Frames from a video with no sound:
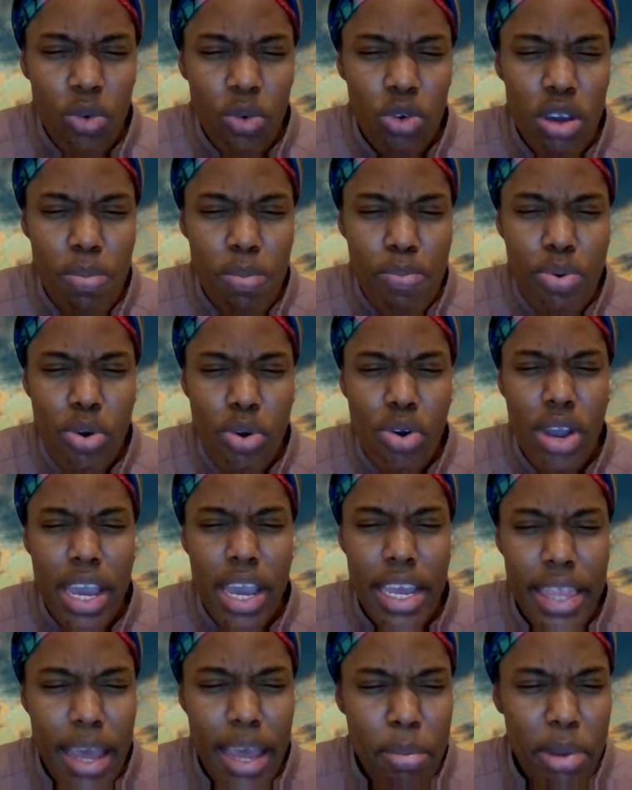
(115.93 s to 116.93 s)
We
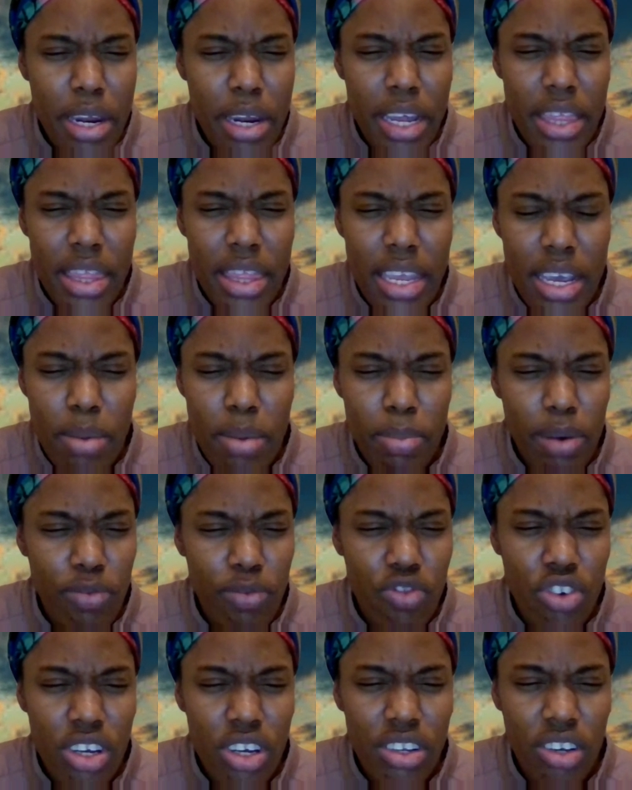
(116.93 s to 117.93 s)
break them in the name
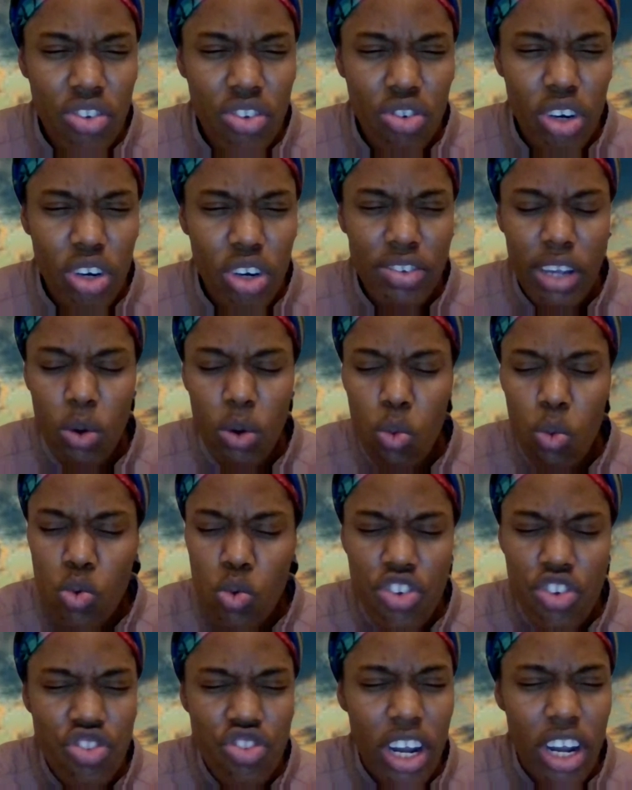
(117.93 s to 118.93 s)
of Jesus Christ and
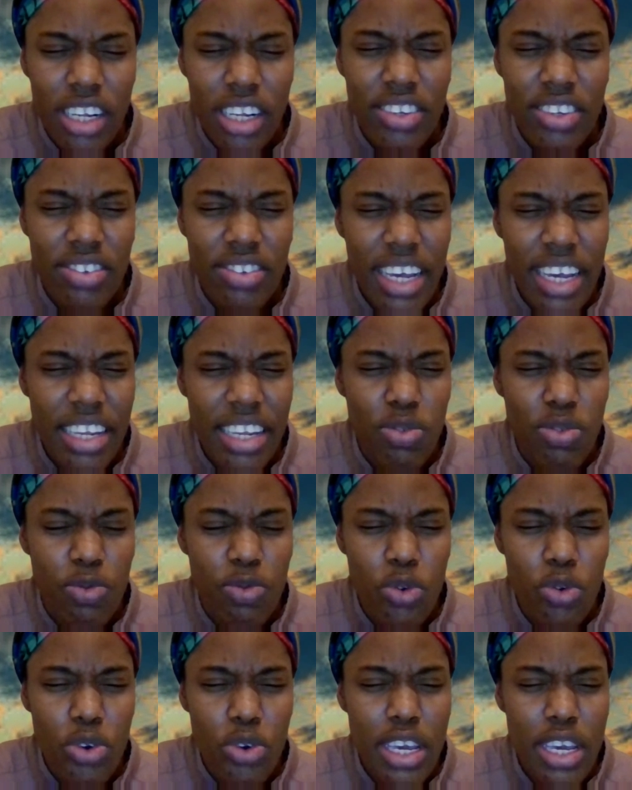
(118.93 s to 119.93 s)
we shall set
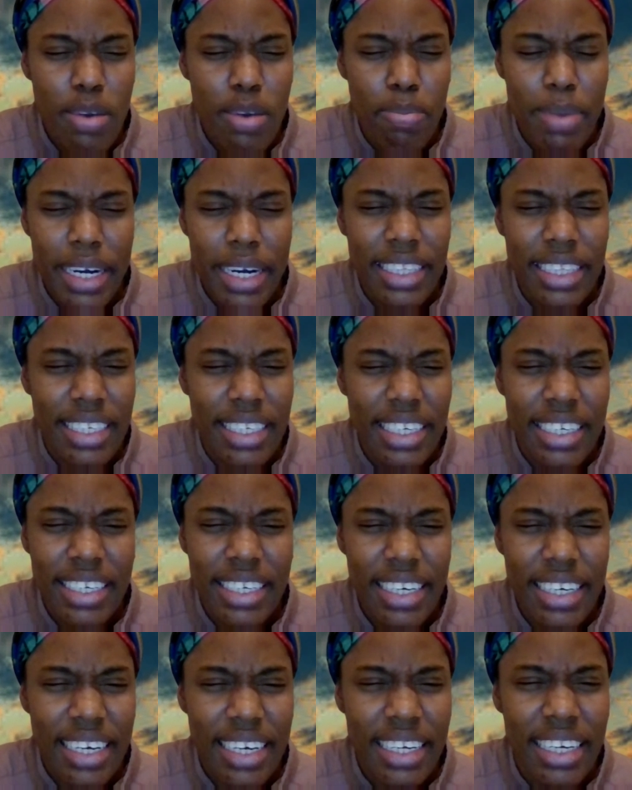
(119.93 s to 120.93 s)
free, mighty
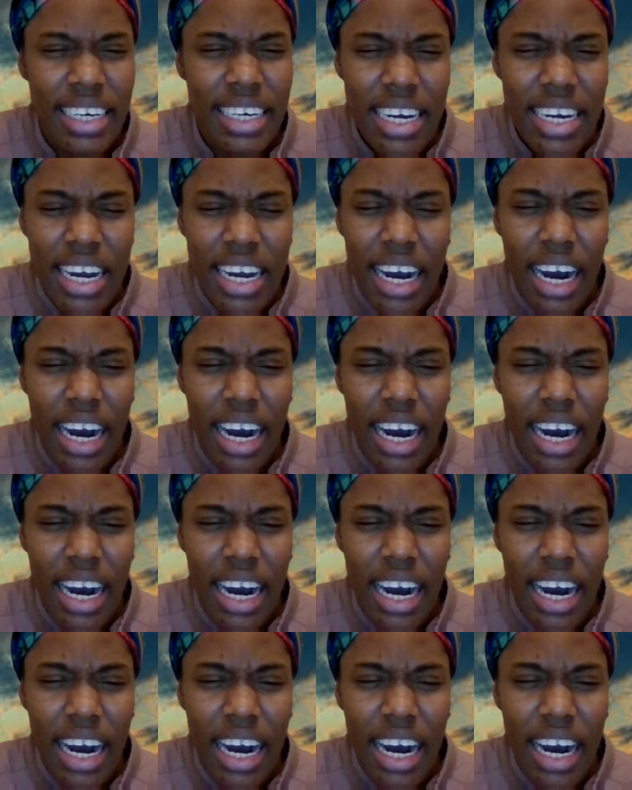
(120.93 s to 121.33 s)
God.